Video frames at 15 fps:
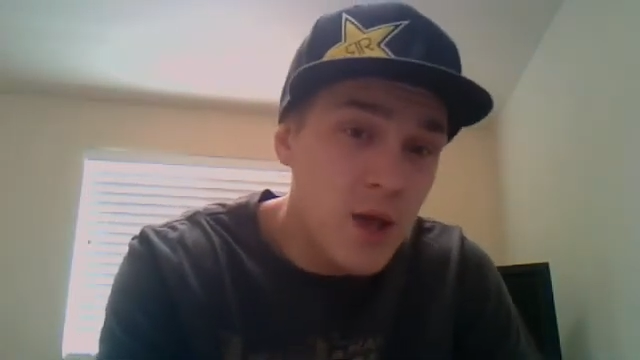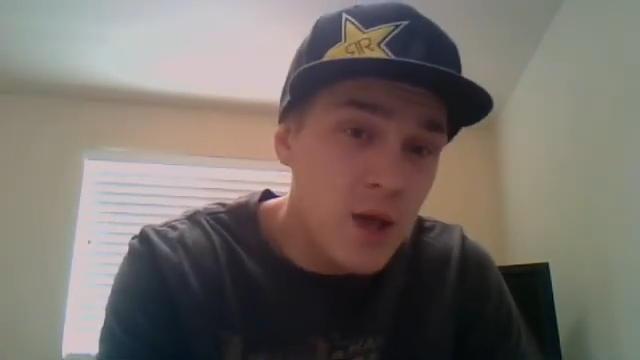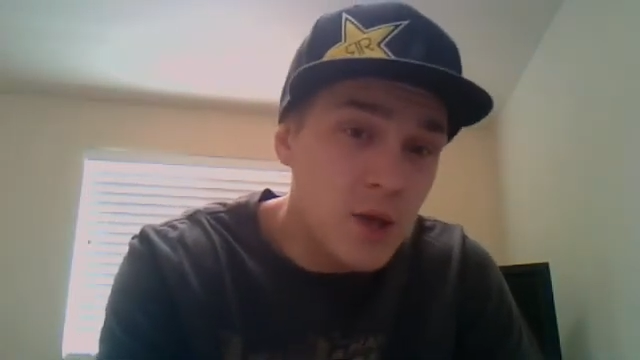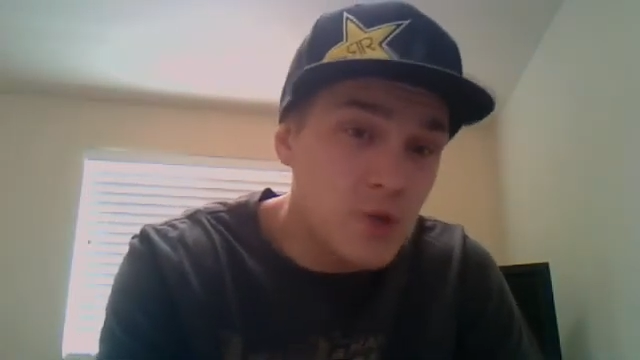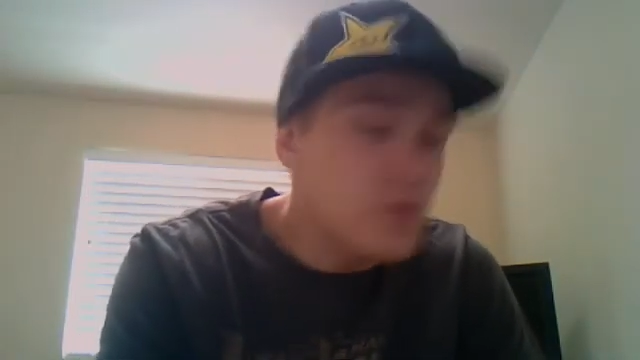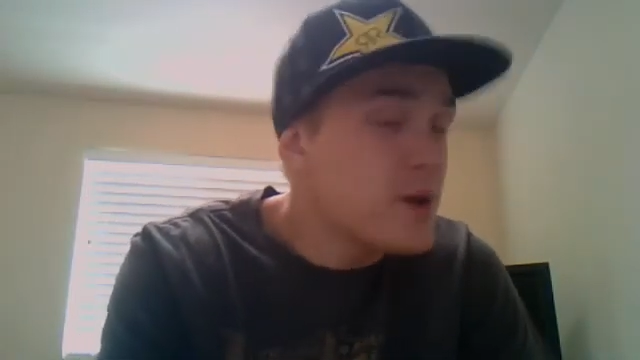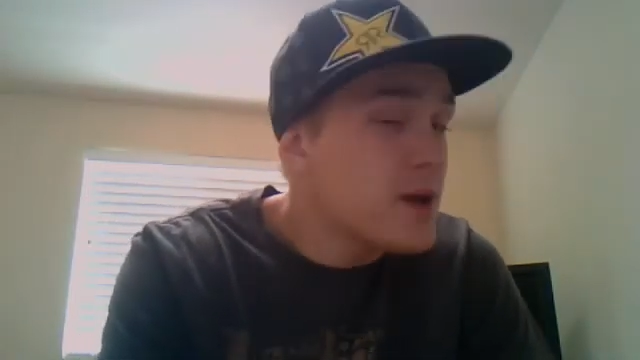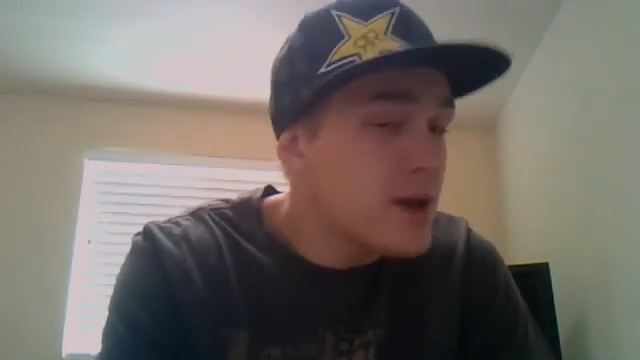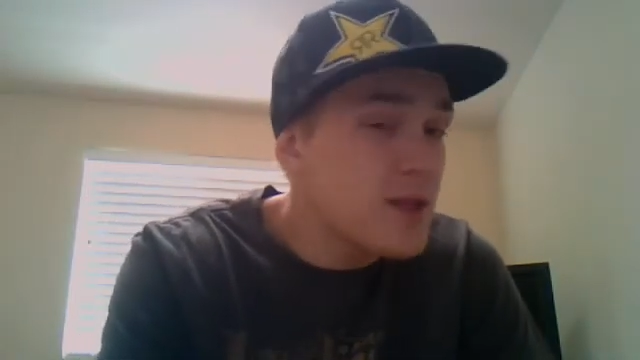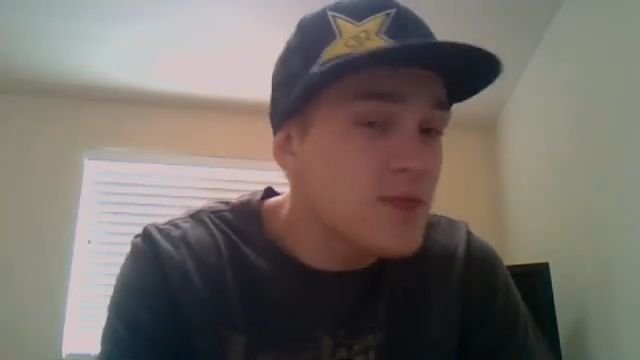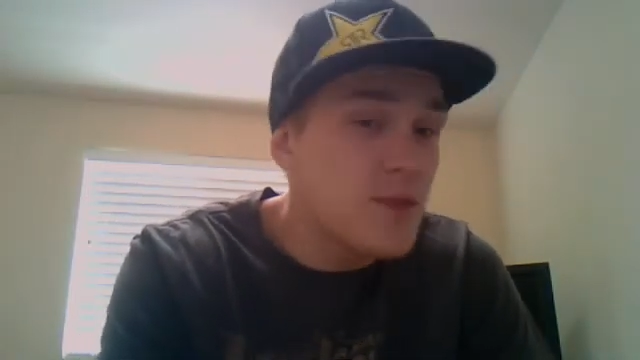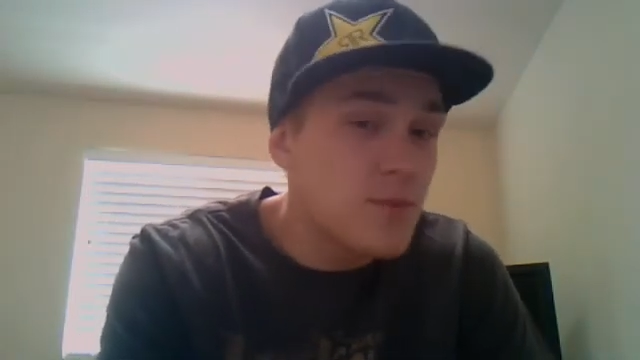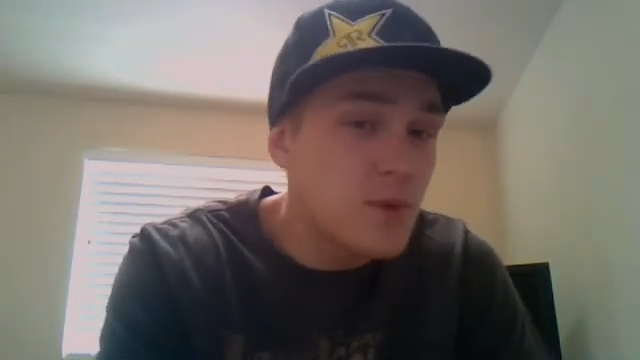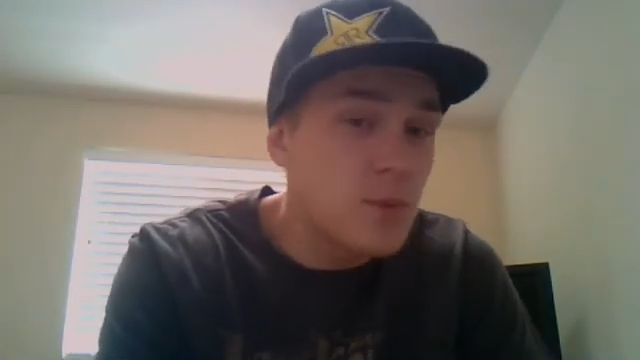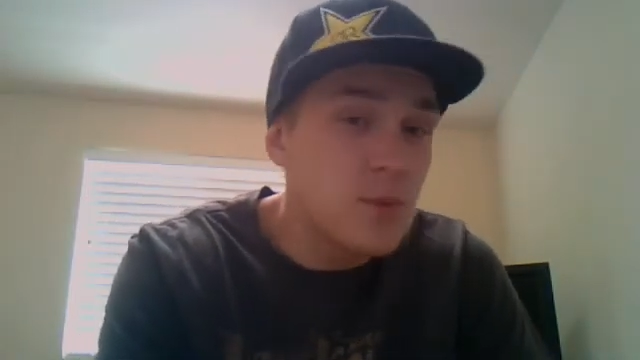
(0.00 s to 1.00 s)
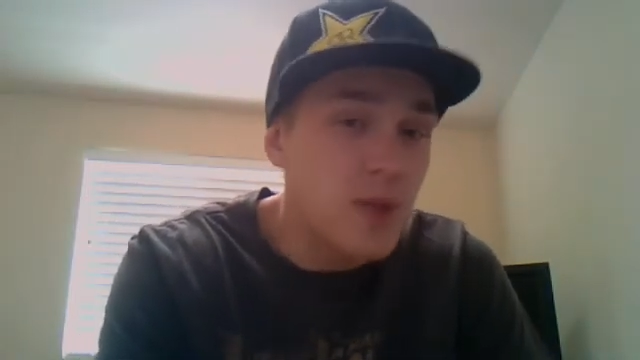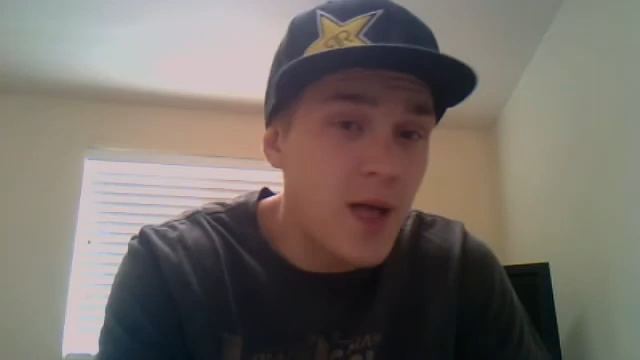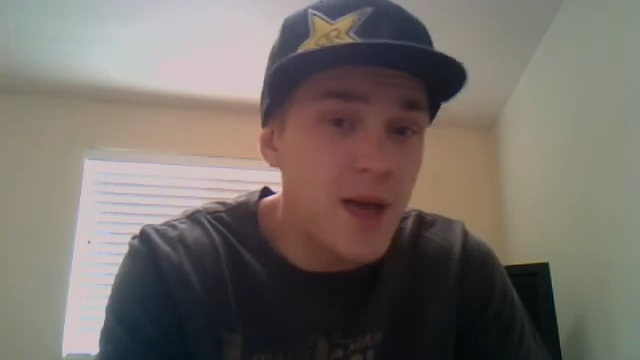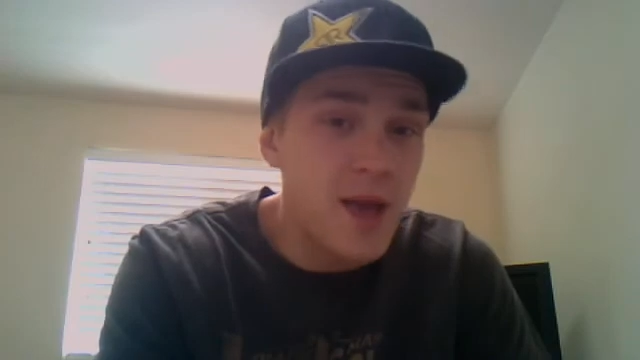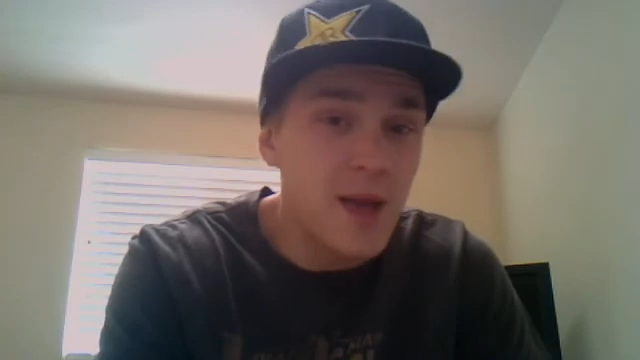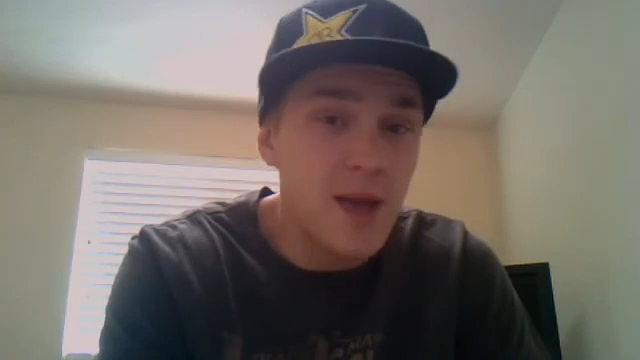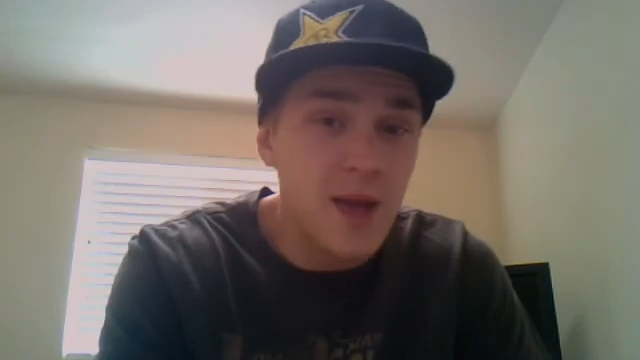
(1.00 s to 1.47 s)
you can get them to
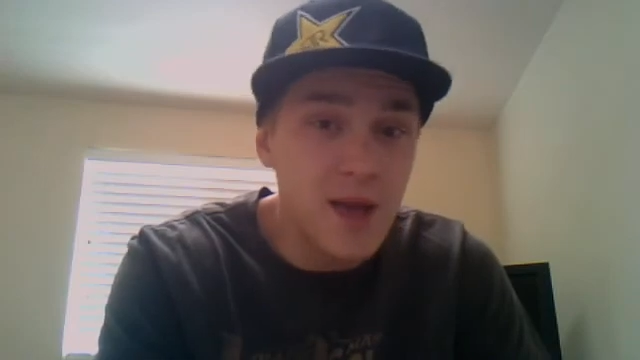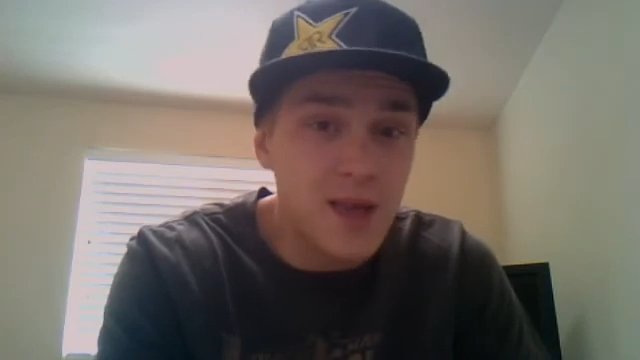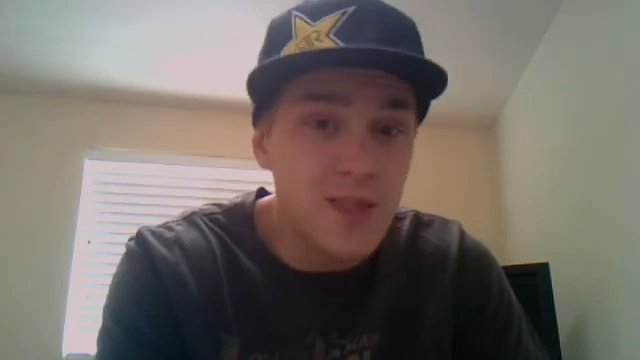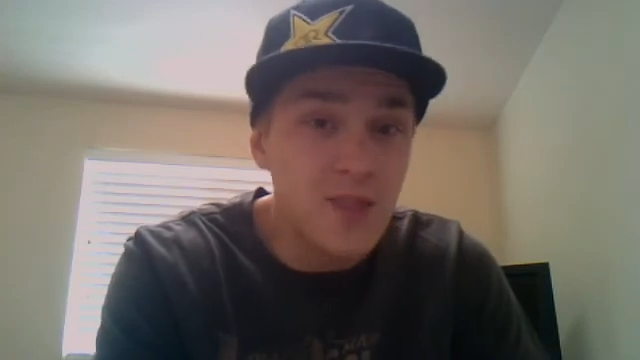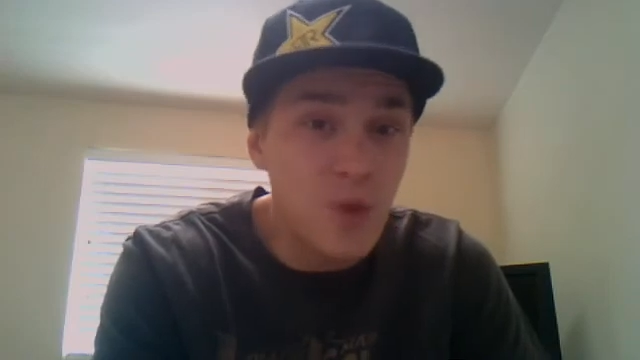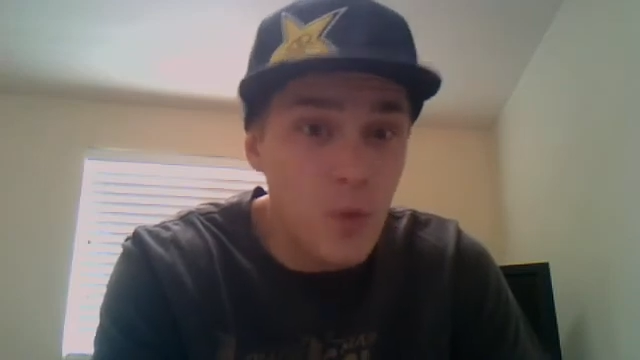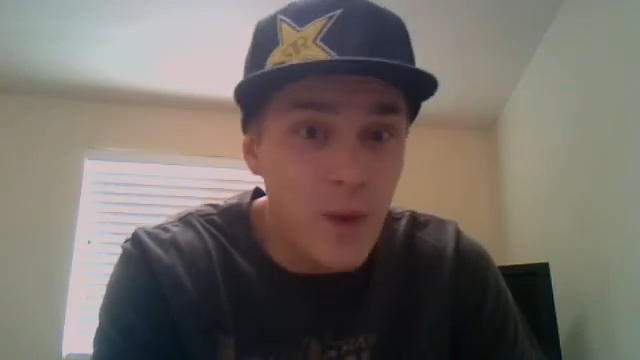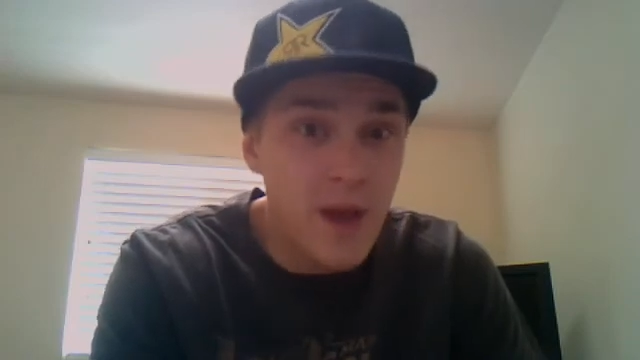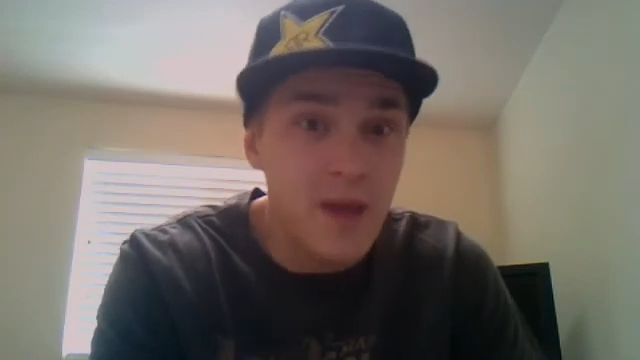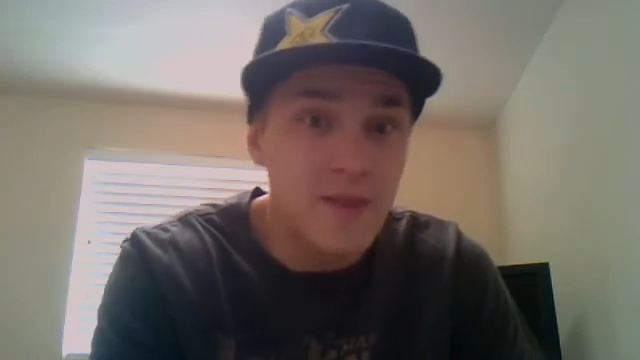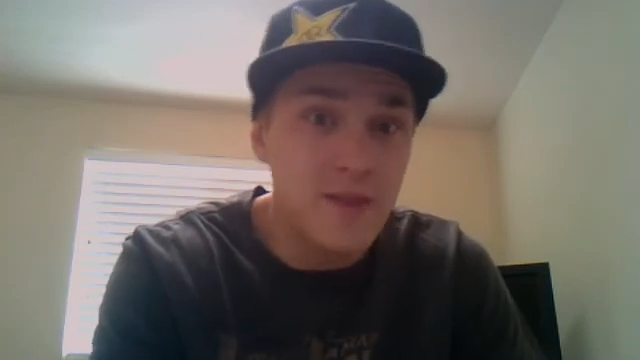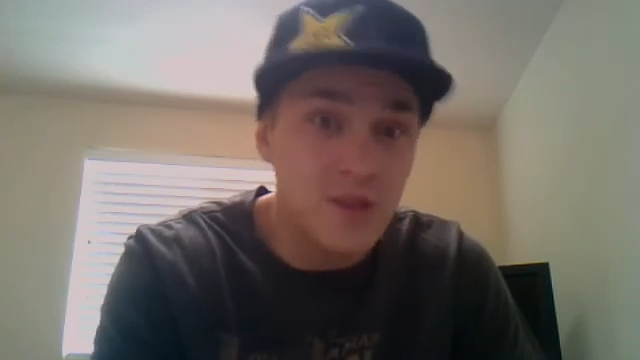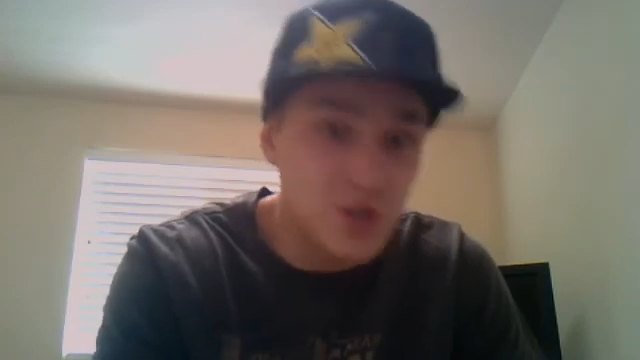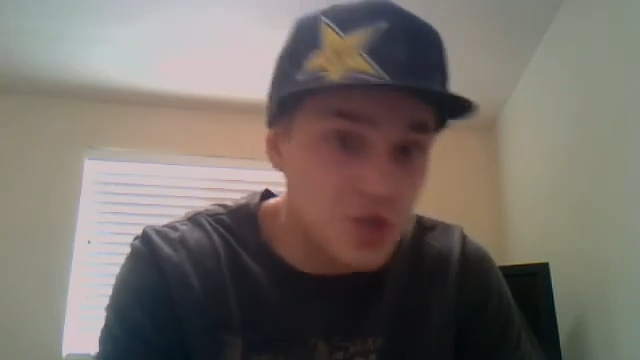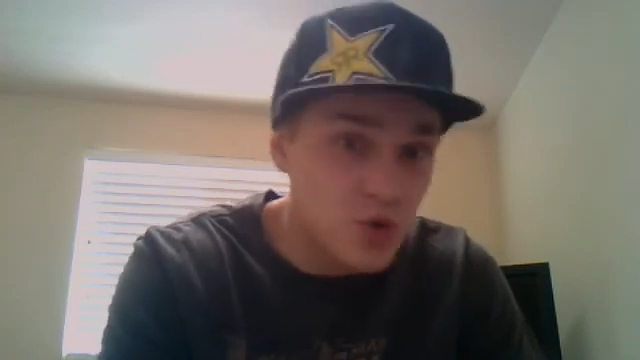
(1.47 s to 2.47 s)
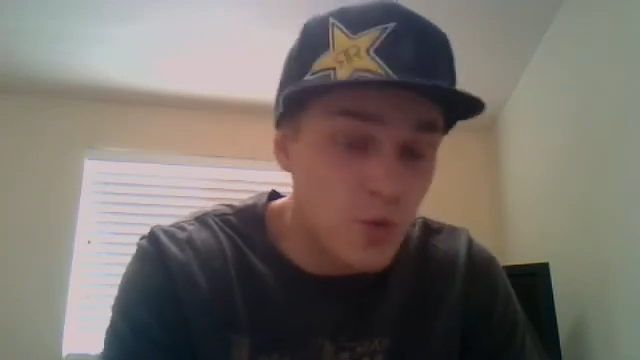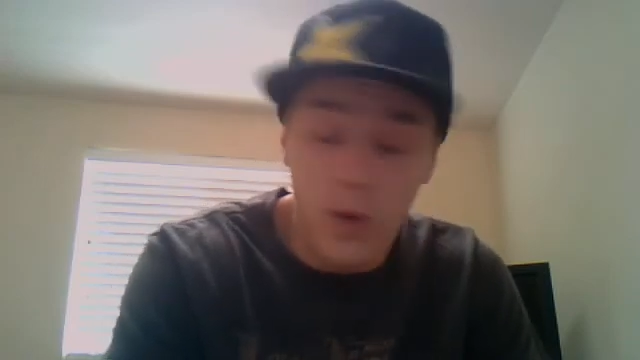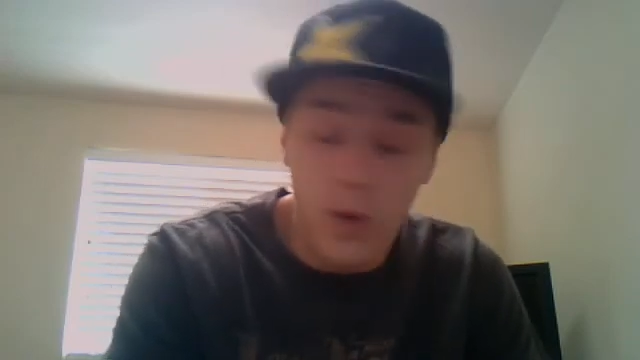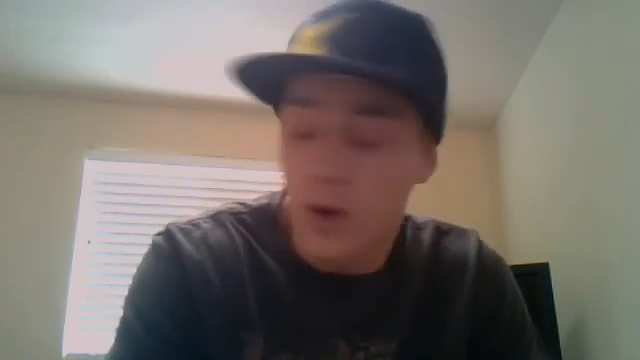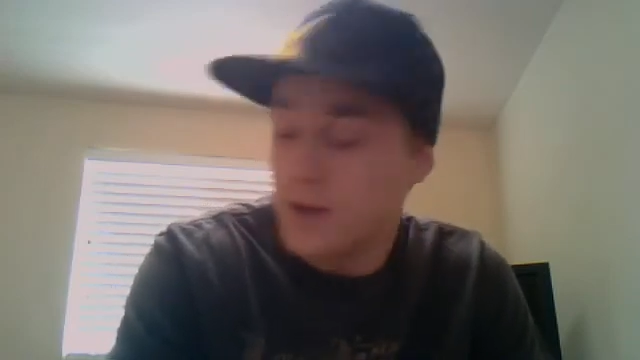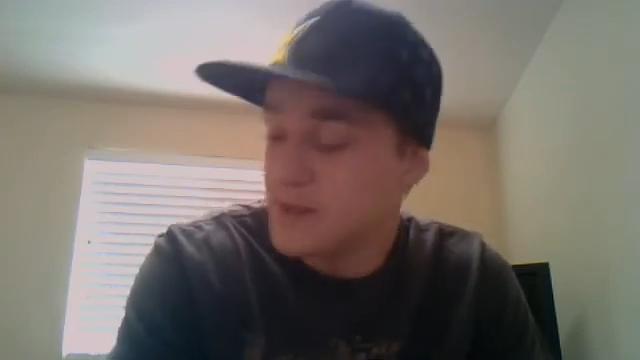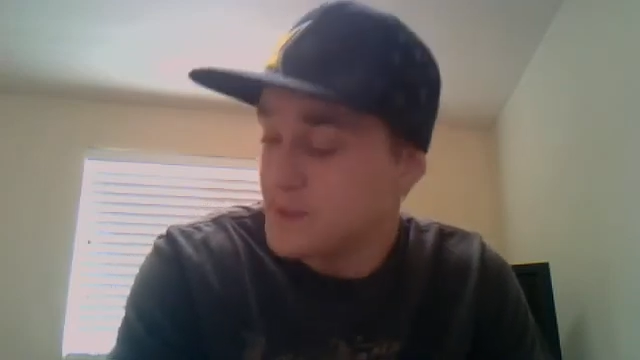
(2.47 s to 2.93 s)
play in the way that you
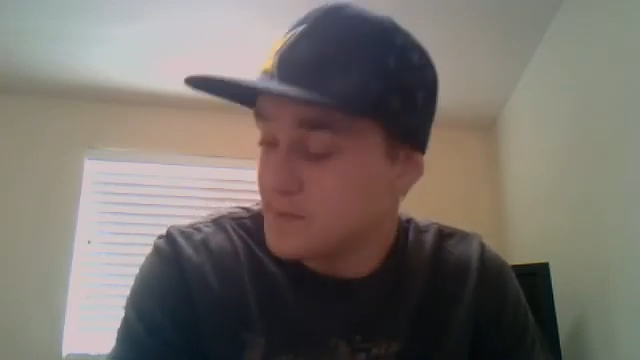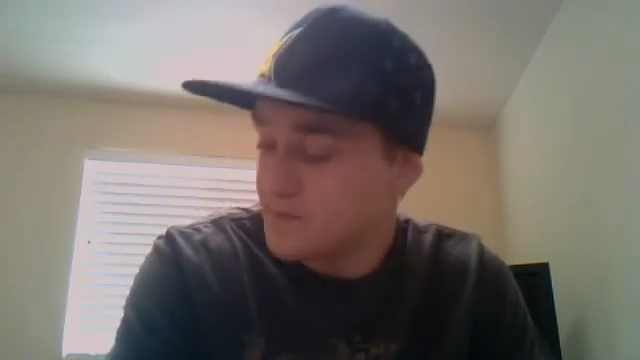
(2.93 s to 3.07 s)
want.